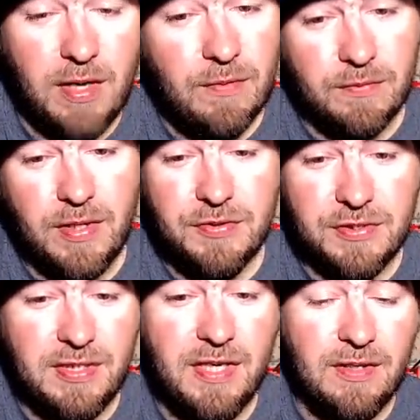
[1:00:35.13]
I'll
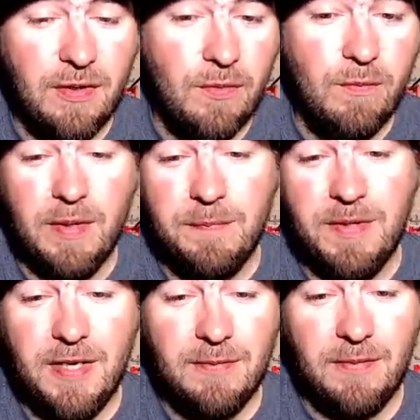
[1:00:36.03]
just take the whole
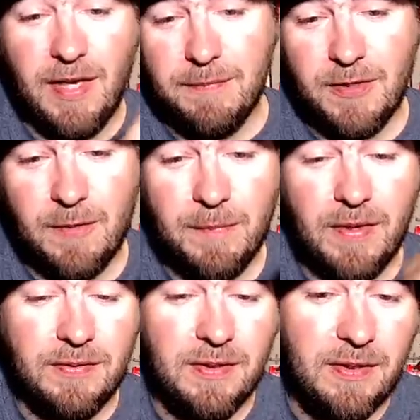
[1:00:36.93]
webcam and laptop
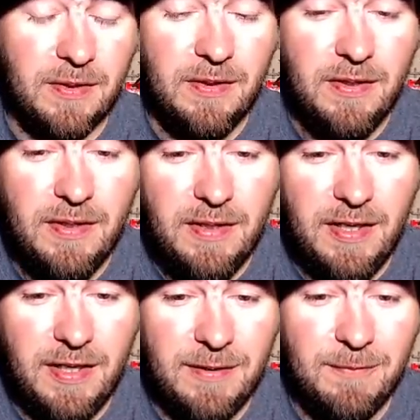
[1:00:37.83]
out there,
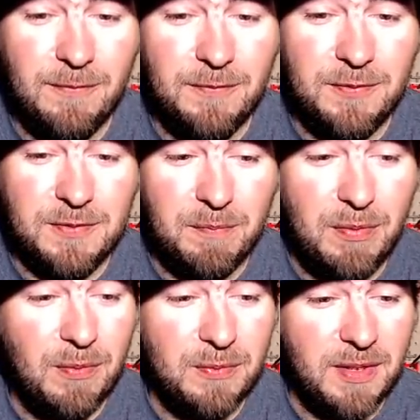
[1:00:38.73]
and we'll do some
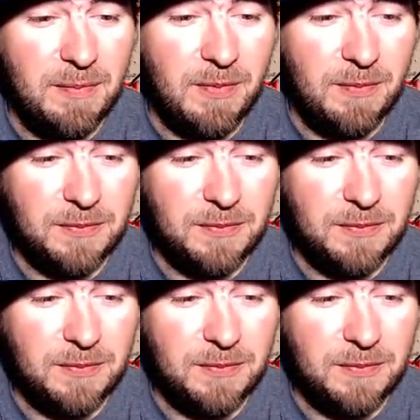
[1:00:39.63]
pool demos.